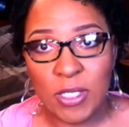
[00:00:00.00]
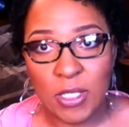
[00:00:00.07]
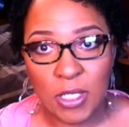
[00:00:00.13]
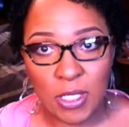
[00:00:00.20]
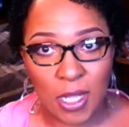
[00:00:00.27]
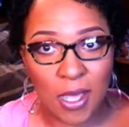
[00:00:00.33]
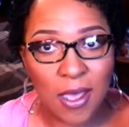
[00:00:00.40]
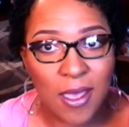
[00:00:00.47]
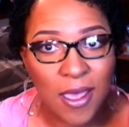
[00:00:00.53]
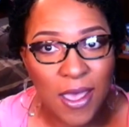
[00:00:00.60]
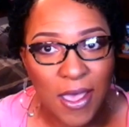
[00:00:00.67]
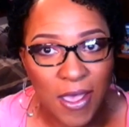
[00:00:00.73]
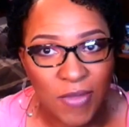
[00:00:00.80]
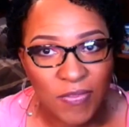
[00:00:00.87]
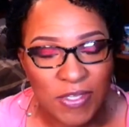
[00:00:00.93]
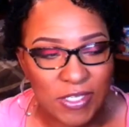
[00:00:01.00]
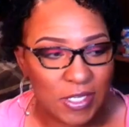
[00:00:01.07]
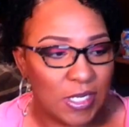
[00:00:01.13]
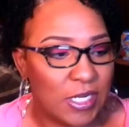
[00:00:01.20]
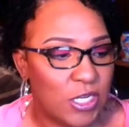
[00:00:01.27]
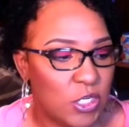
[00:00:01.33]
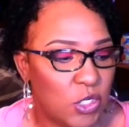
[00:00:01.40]
love this
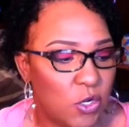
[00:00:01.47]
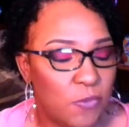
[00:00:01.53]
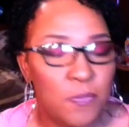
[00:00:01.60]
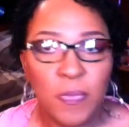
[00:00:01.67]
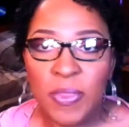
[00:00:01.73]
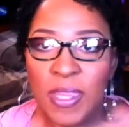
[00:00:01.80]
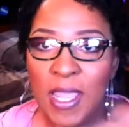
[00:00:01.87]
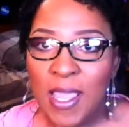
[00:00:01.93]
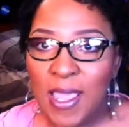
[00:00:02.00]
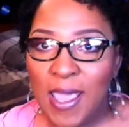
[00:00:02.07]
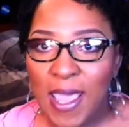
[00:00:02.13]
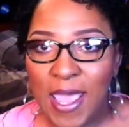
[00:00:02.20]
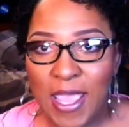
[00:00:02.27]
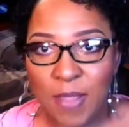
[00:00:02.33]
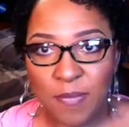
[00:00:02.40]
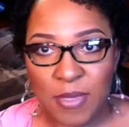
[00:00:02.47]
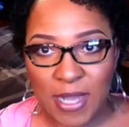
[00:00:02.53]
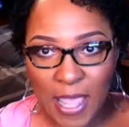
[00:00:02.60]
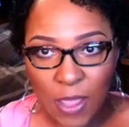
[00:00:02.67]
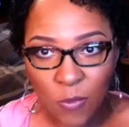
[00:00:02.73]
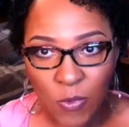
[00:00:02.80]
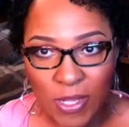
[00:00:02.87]
conditioner. I am
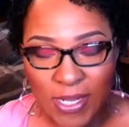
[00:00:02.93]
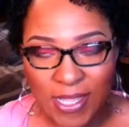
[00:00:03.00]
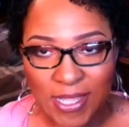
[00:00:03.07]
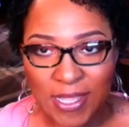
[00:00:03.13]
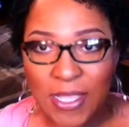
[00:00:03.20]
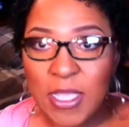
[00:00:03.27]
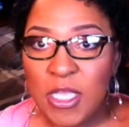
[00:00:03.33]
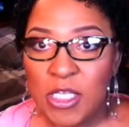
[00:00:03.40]
not willing